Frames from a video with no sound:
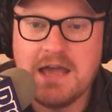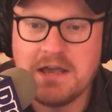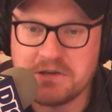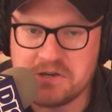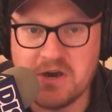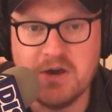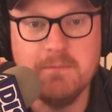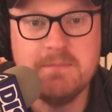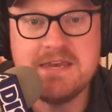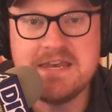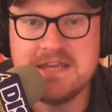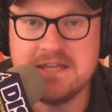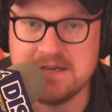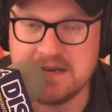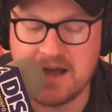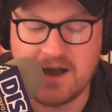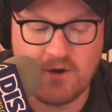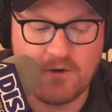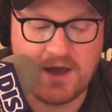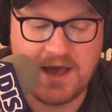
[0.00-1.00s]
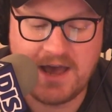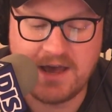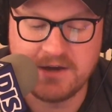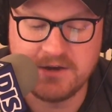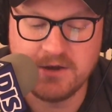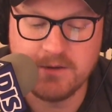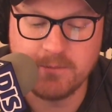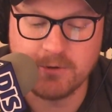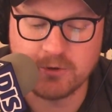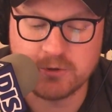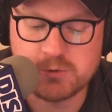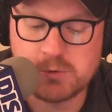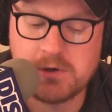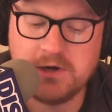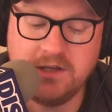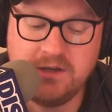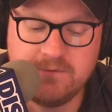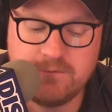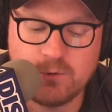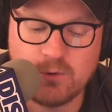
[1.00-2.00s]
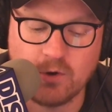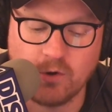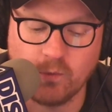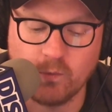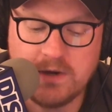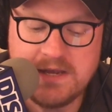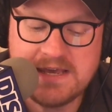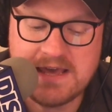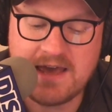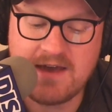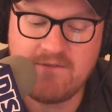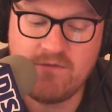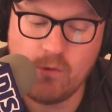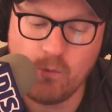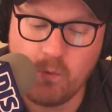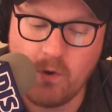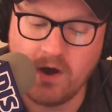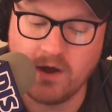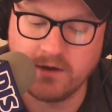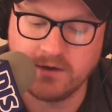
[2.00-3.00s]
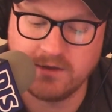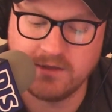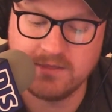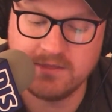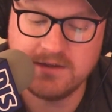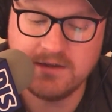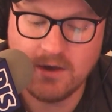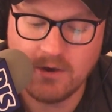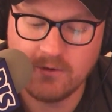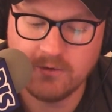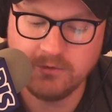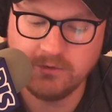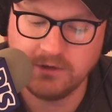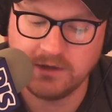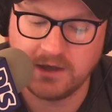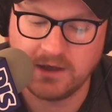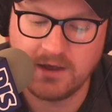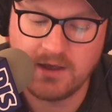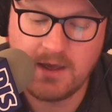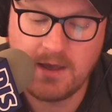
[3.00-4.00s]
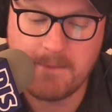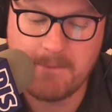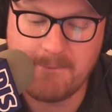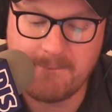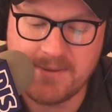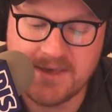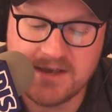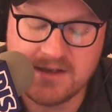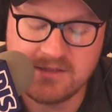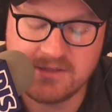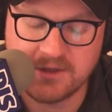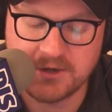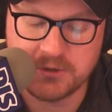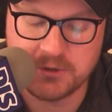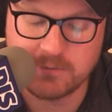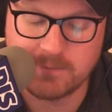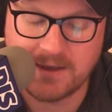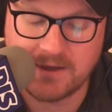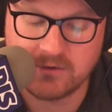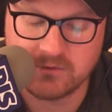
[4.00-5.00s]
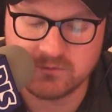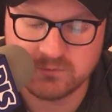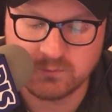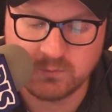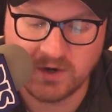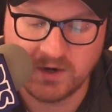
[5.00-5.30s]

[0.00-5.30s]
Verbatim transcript: coming in now at number twenty-four. We have the one, the only Big Thunder Mountain